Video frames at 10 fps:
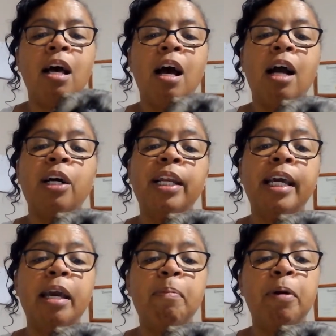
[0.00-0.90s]
are going to
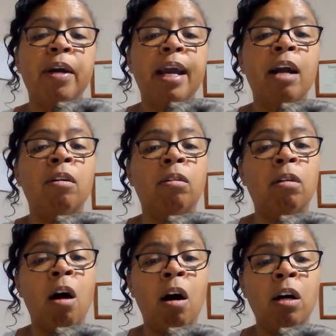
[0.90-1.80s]
keep her hair
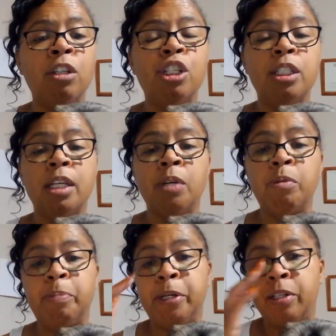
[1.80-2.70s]
long, she's going to
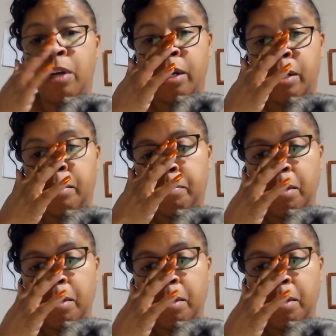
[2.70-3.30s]
appear darker